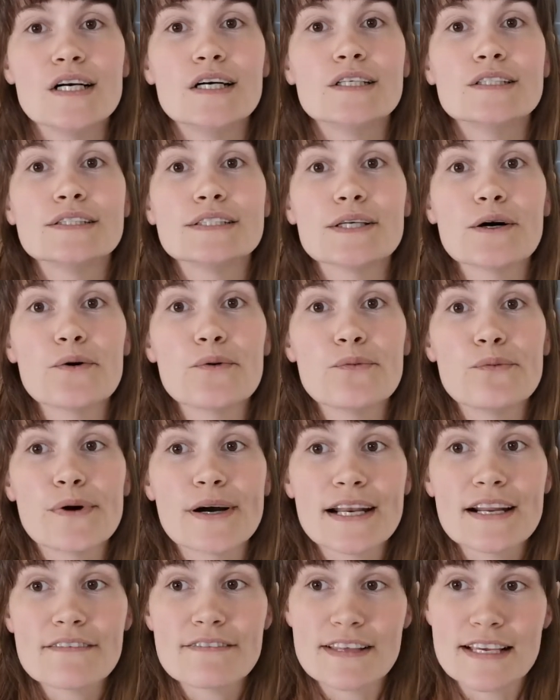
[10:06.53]
So
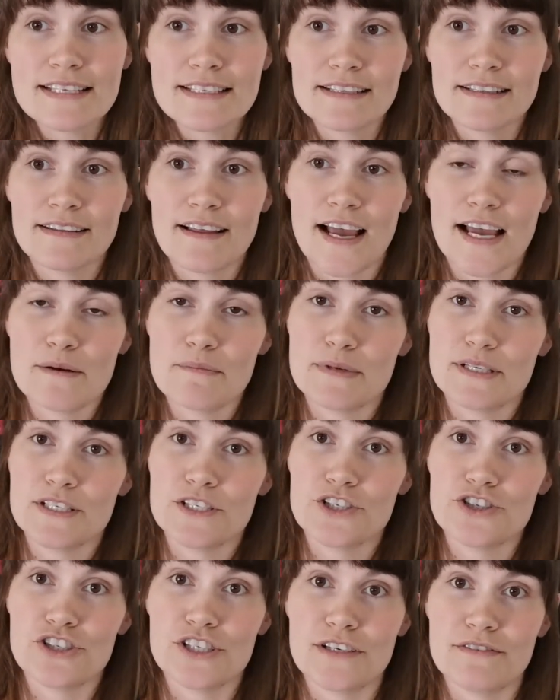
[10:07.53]
one of these alignment
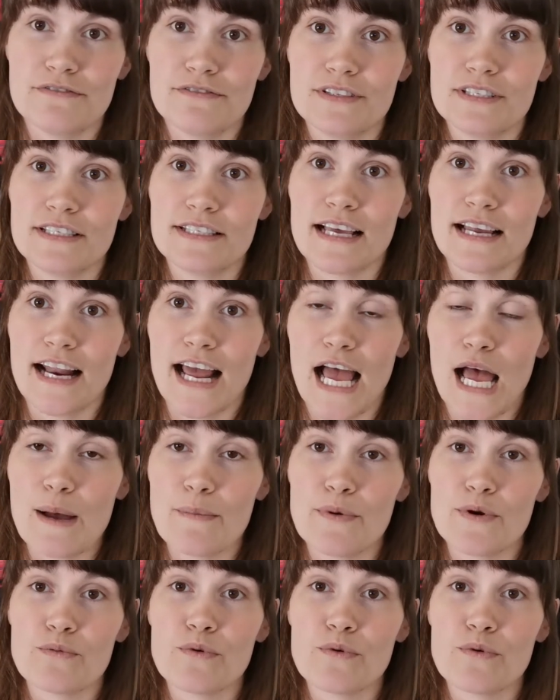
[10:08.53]
shifts that happen